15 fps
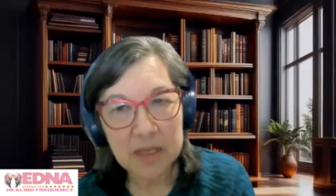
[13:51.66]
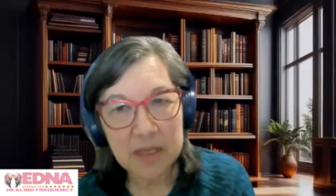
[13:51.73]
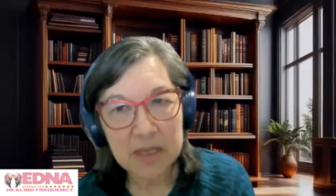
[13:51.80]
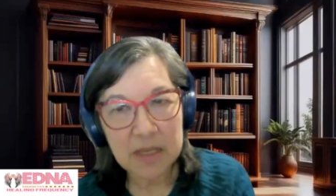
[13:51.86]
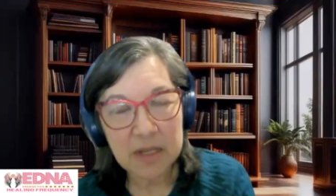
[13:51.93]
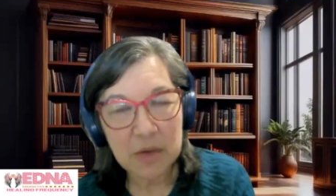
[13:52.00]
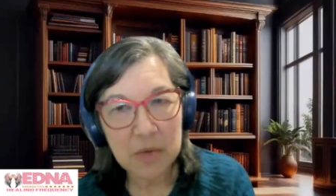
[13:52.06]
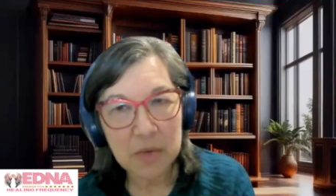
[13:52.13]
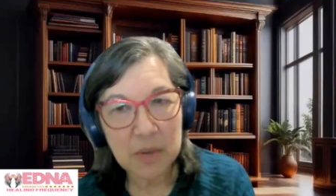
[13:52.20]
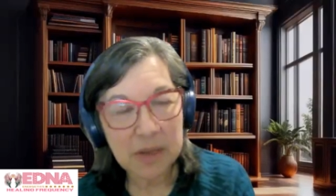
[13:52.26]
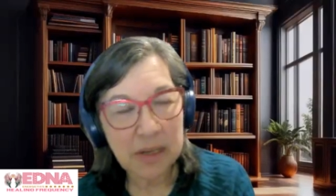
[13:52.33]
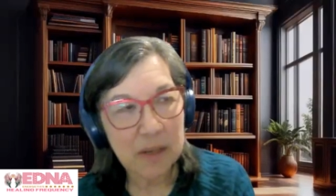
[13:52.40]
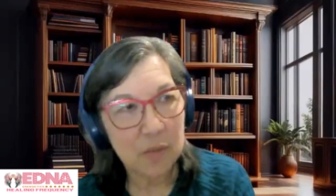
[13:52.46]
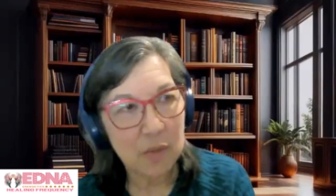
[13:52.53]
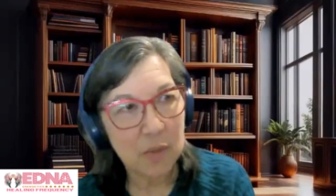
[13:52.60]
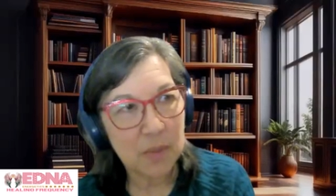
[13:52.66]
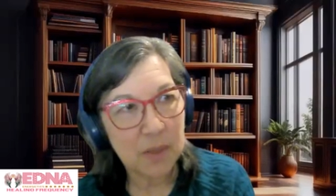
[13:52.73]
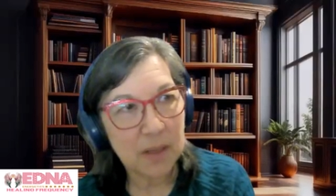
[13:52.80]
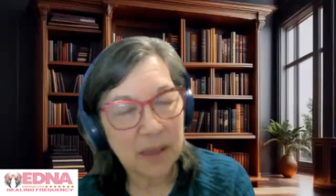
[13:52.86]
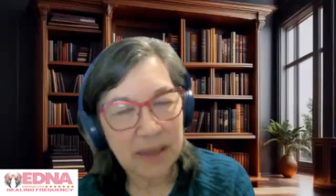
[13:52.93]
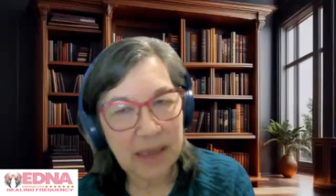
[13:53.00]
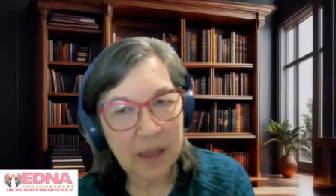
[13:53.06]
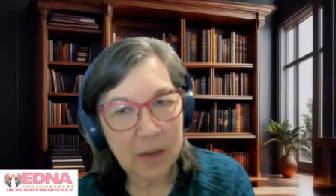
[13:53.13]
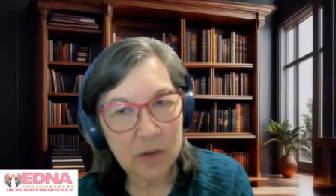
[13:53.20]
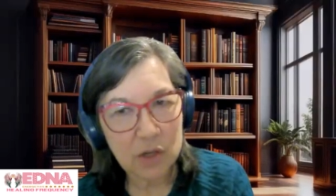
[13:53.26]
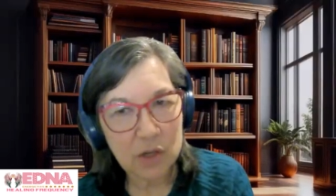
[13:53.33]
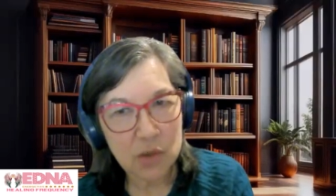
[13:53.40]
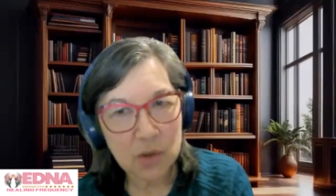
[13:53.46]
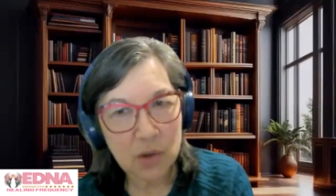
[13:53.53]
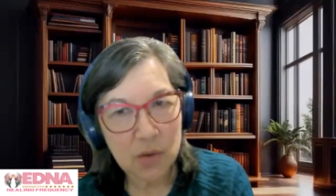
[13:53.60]
things, and it would be like, how
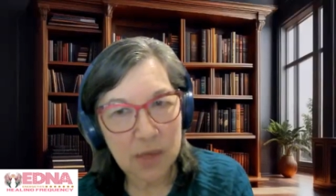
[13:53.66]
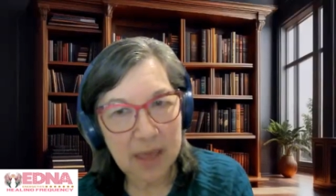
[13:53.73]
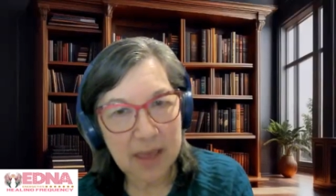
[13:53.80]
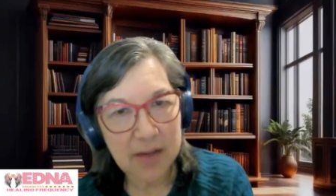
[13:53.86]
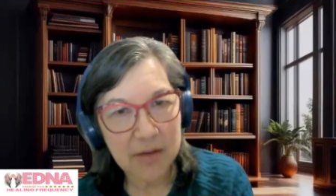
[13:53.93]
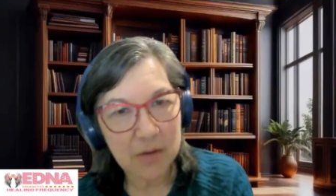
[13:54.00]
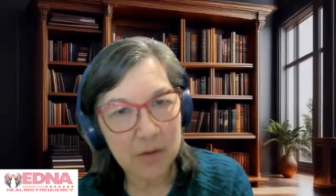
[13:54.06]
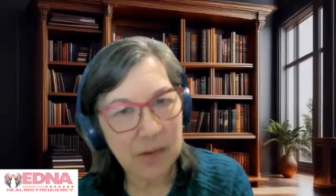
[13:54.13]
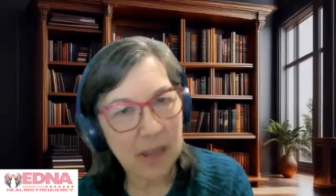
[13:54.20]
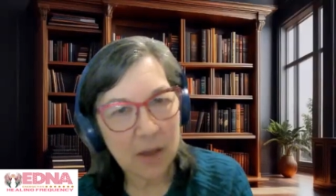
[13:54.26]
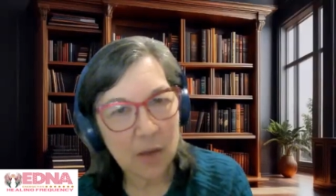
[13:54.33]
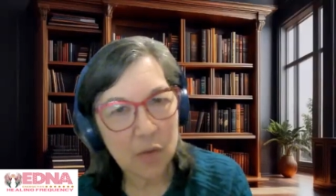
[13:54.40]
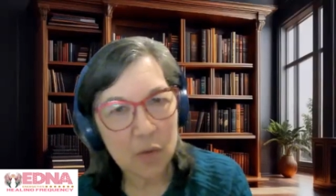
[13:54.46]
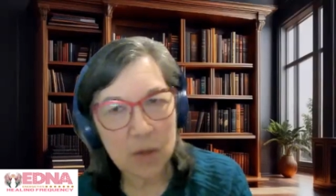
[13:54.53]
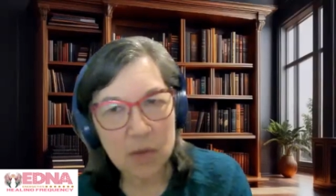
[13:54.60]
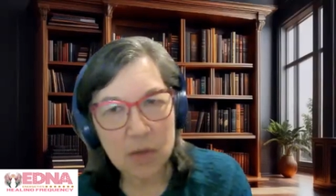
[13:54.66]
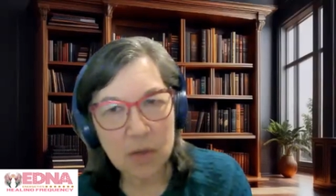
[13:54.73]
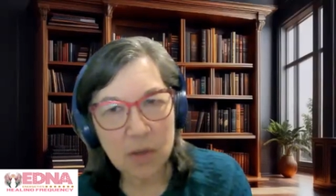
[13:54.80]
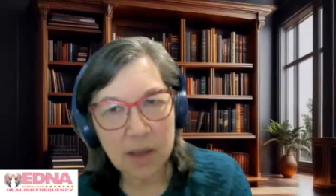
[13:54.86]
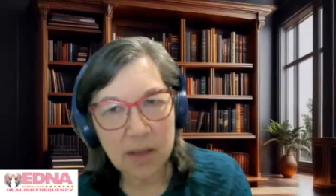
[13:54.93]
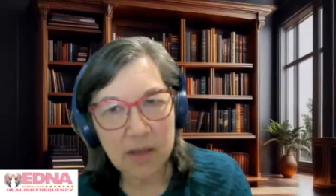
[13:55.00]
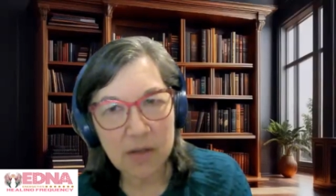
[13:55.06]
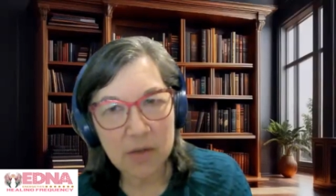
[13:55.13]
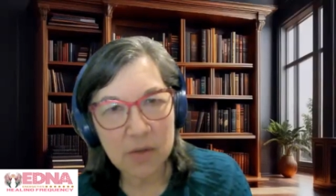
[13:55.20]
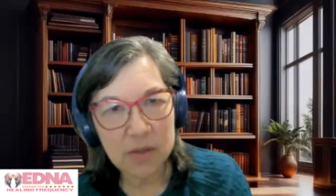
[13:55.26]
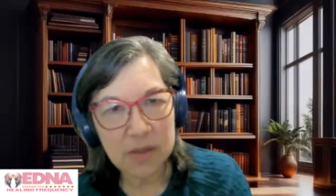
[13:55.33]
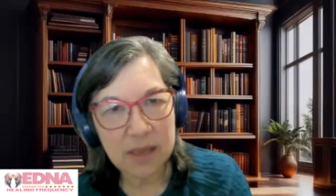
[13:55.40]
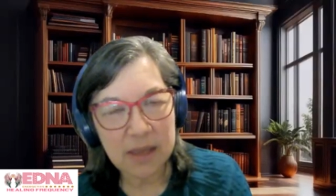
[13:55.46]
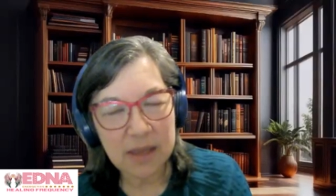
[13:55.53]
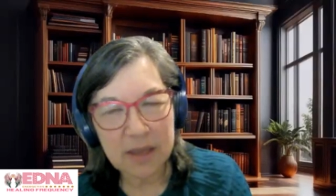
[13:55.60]
did you know that? Or, yeah, well, you kind of knew
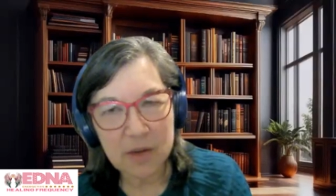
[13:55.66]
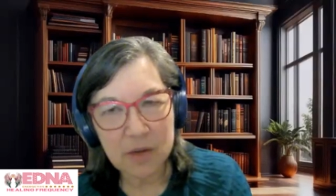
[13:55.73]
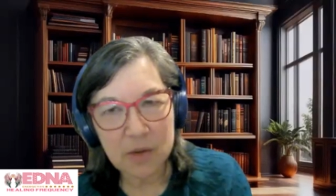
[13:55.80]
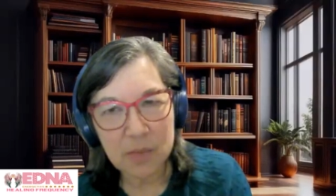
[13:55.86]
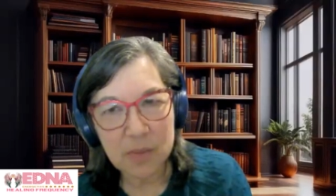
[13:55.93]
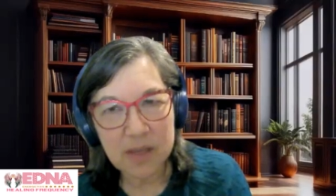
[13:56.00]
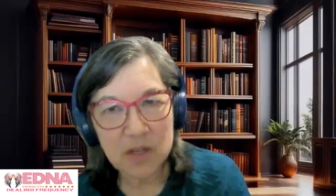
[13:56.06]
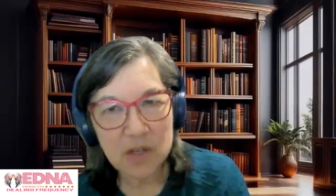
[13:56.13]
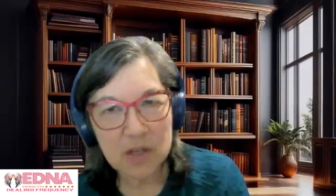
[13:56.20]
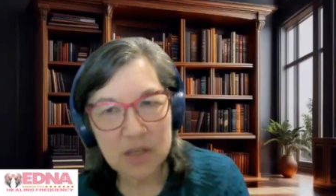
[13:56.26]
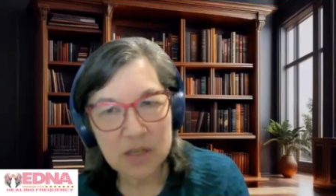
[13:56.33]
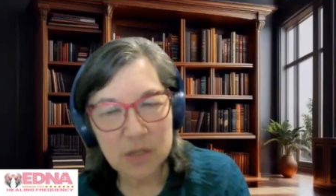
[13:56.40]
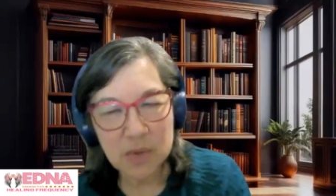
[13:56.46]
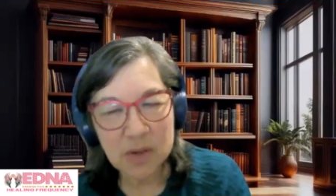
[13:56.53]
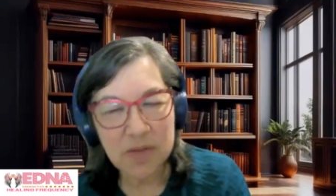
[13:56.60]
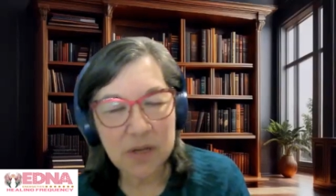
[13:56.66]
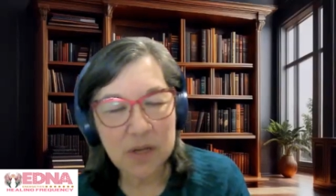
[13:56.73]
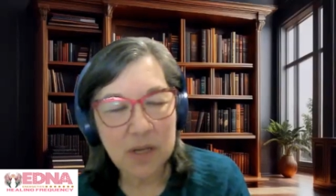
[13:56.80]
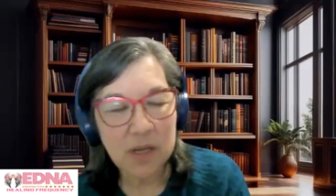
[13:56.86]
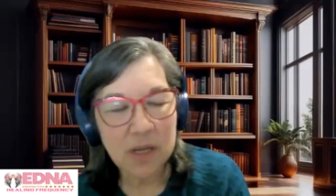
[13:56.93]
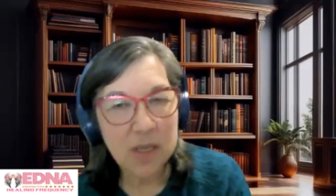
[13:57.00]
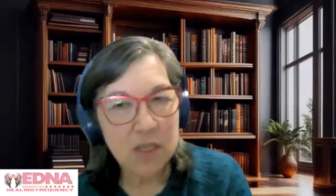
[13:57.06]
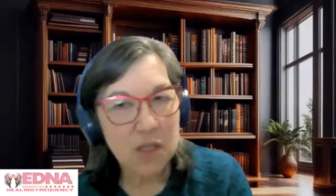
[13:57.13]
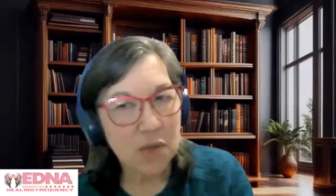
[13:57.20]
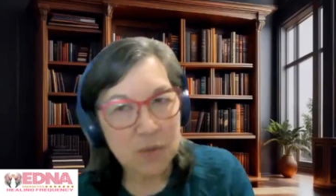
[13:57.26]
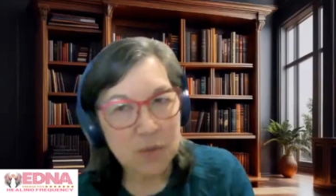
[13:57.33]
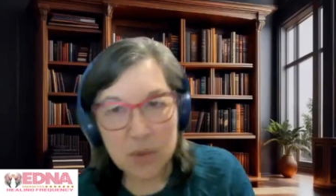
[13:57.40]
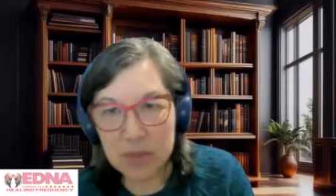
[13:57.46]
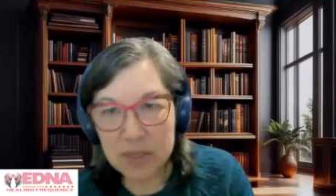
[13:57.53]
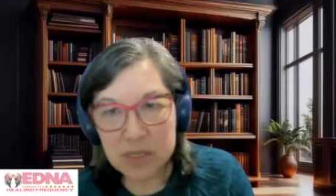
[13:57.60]
that, you mentioned this or whatever. So
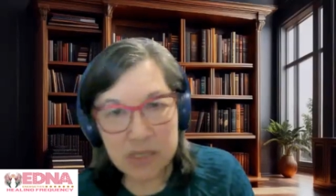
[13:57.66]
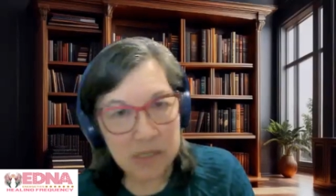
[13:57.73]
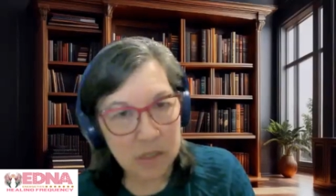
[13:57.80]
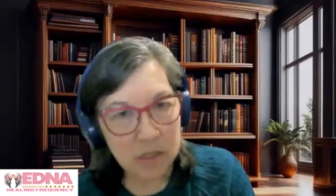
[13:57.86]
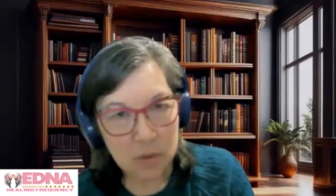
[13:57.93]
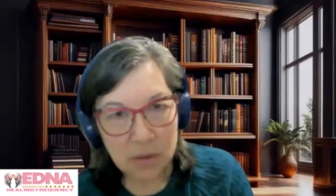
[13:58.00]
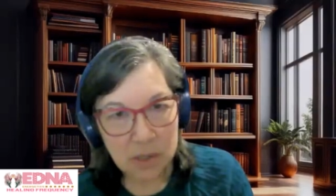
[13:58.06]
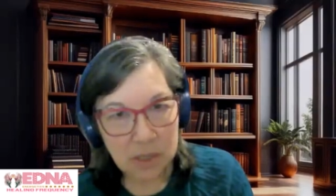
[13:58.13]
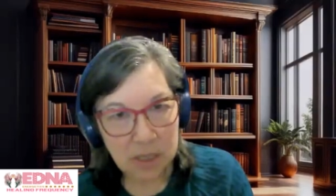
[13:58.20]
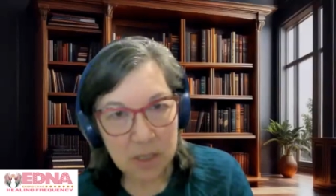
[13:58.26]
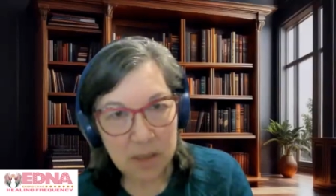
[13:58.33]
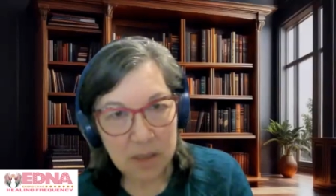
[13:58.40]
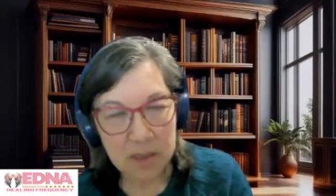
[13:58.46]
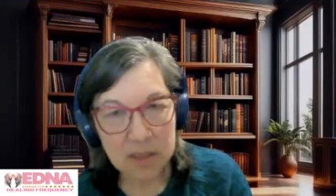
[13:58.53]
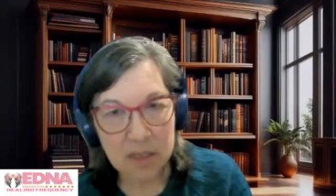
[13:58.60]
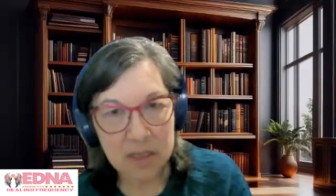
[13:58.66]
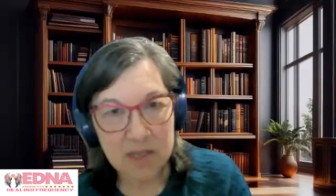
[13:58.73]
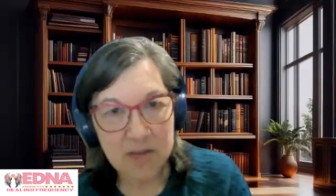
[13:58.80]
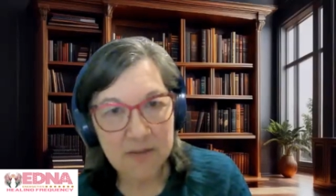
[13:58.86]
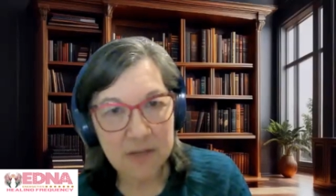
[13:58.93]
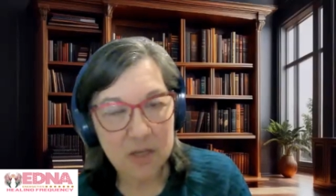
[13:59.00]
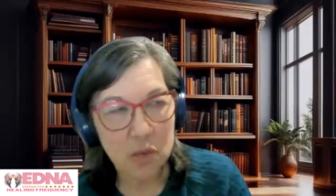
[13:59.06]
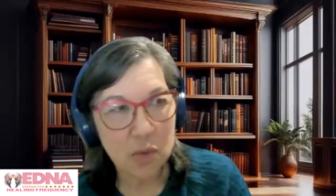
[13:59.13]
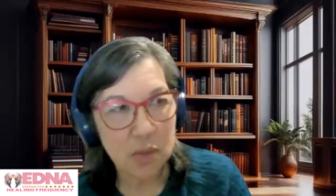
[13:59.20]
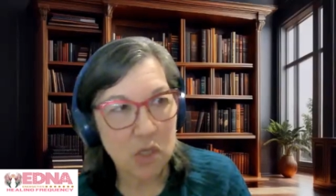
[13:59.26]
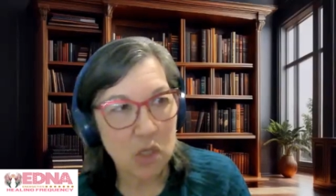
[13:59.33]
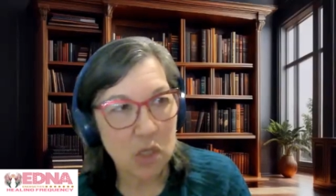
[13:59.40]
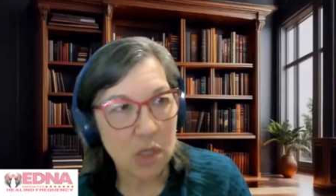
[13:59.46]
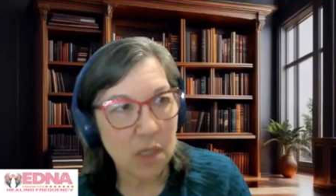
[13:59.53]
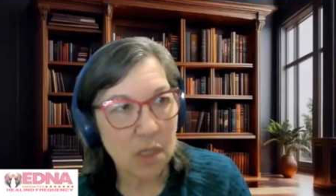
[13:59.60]
there was always certainly a sense of
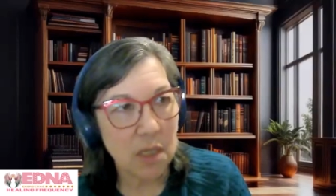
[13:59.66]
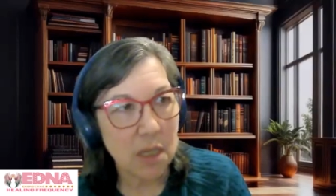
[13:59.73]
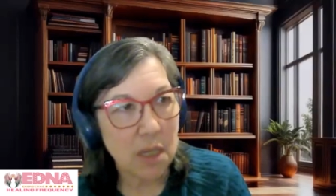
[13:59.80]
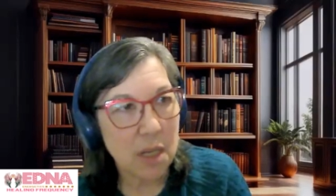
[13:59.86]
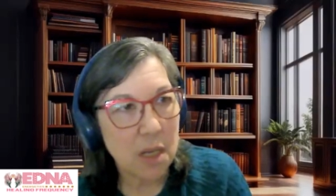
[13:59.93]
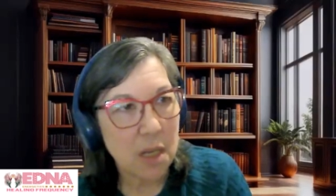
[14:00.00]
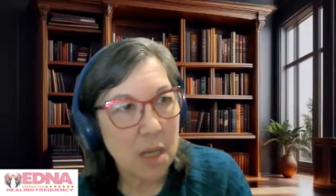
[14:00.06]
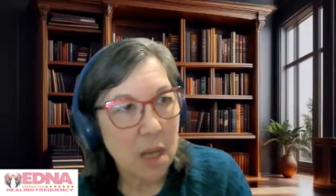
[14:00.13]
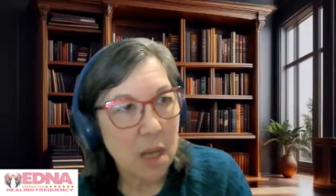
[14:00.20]
intuition.